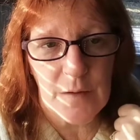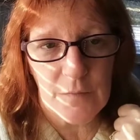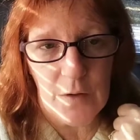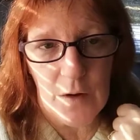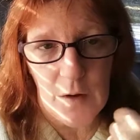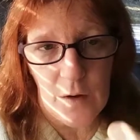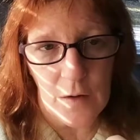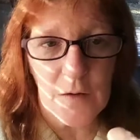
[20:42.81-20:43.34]
give
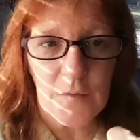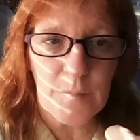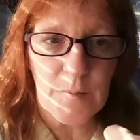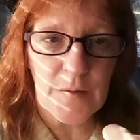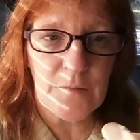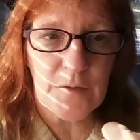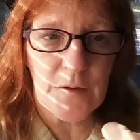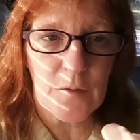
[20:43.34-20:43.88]
all of
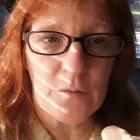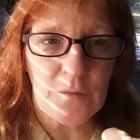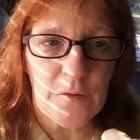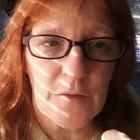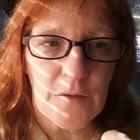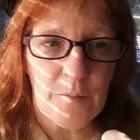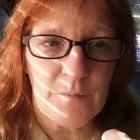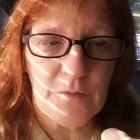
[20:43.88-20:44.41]
my videos
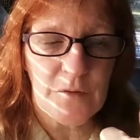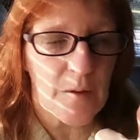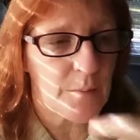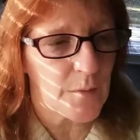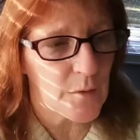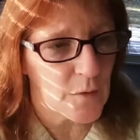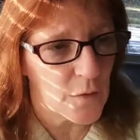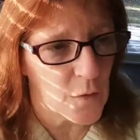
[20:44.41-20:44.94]
a thumbs up,